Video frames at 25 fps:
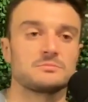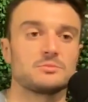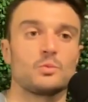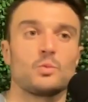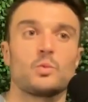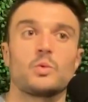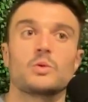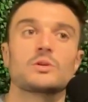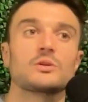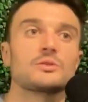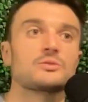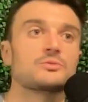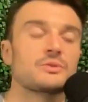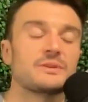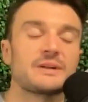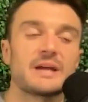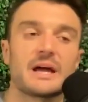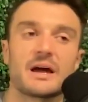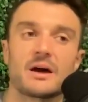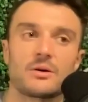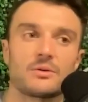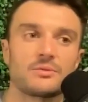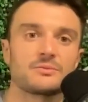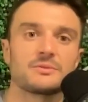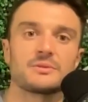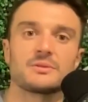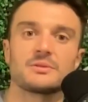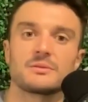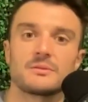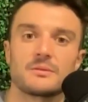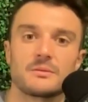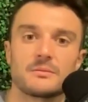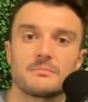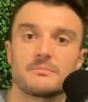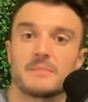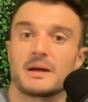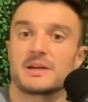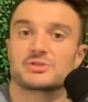world-renowned
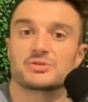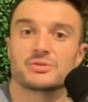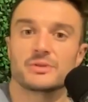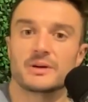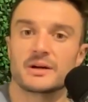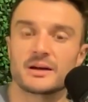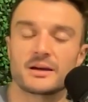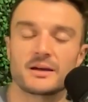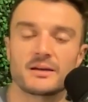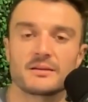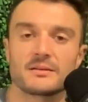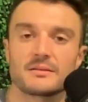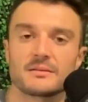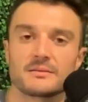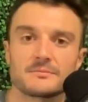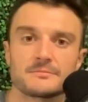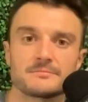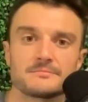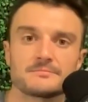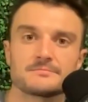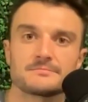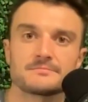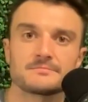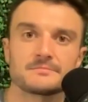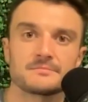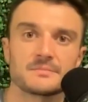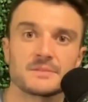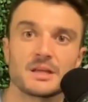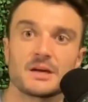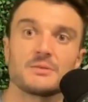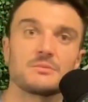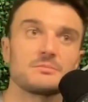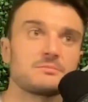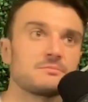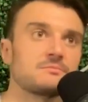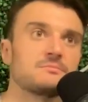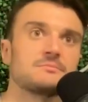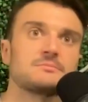metric
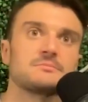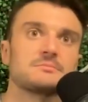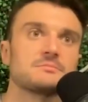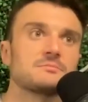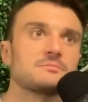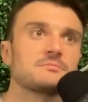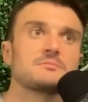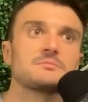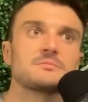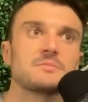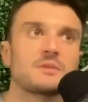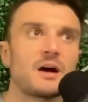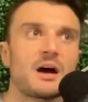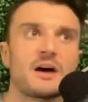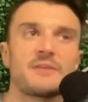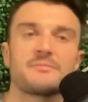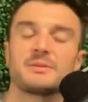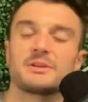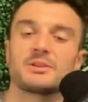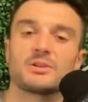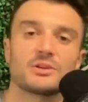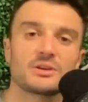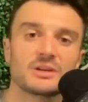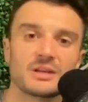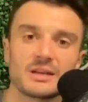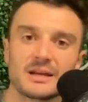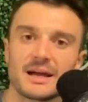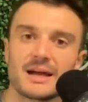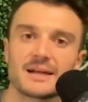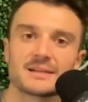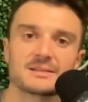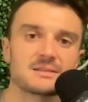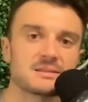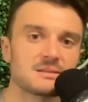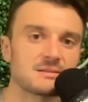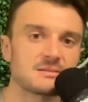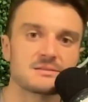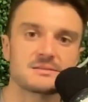that I've been looking
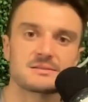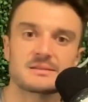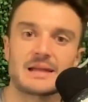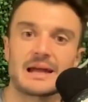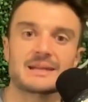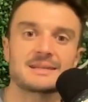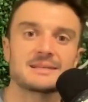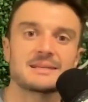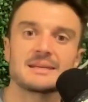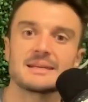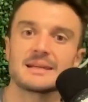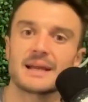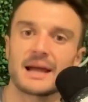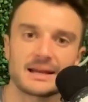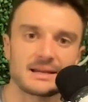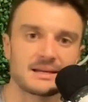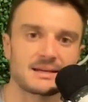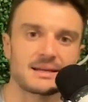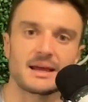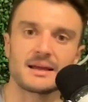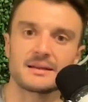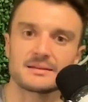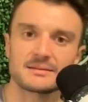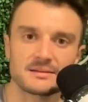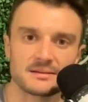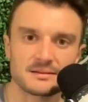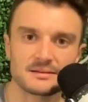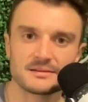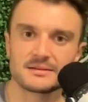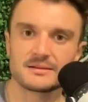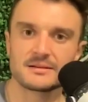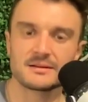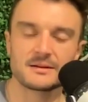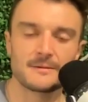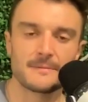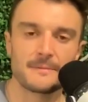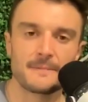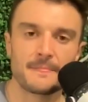at since 1998.
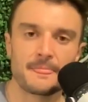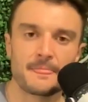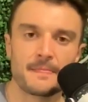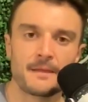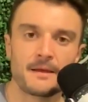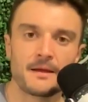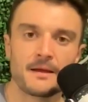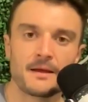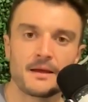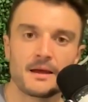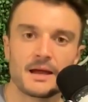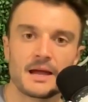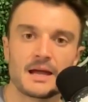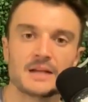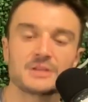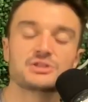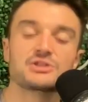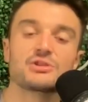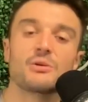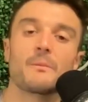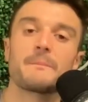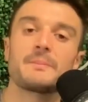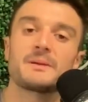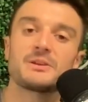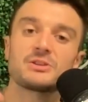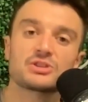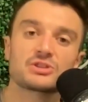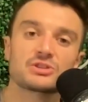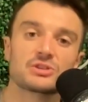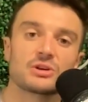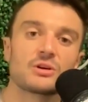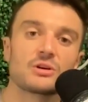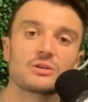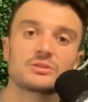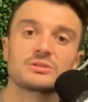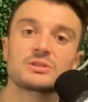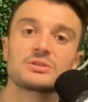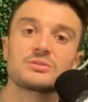And so be
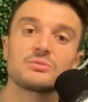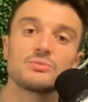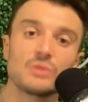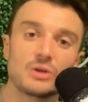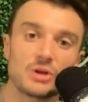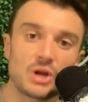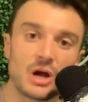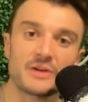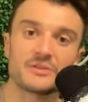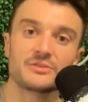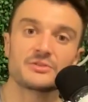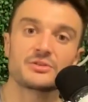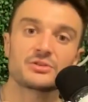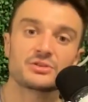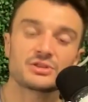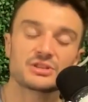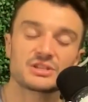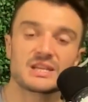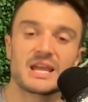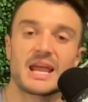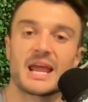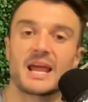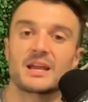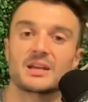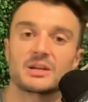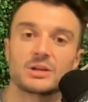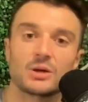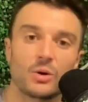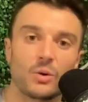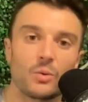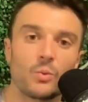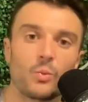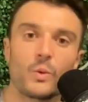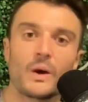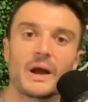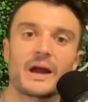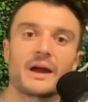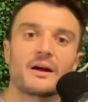sure to understand
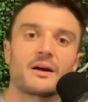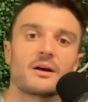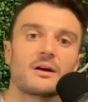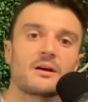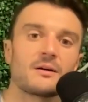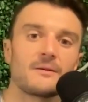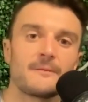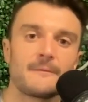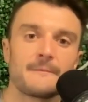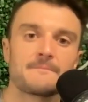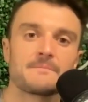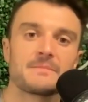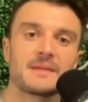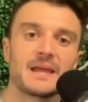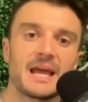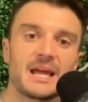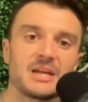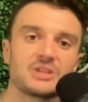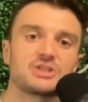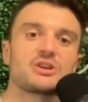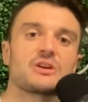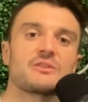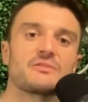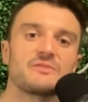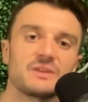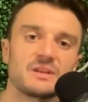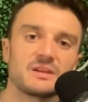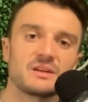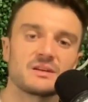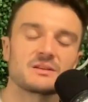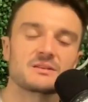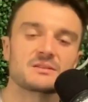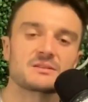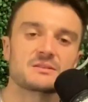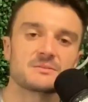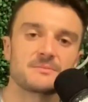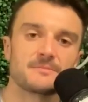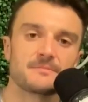where HRV
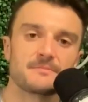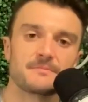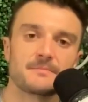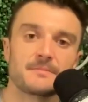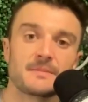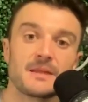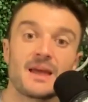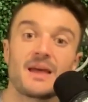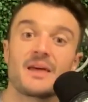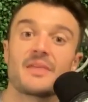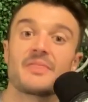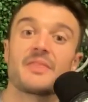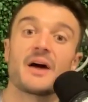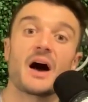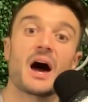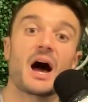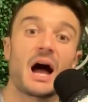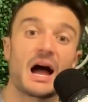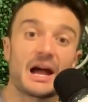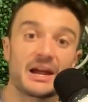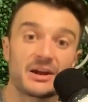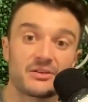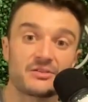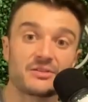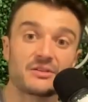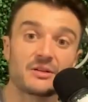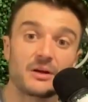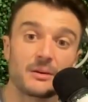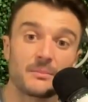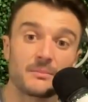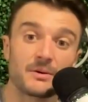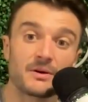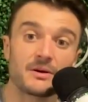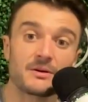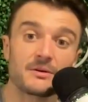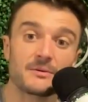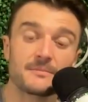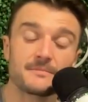is. The higher the
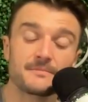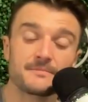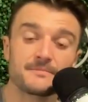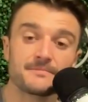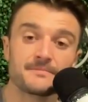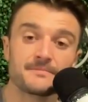number,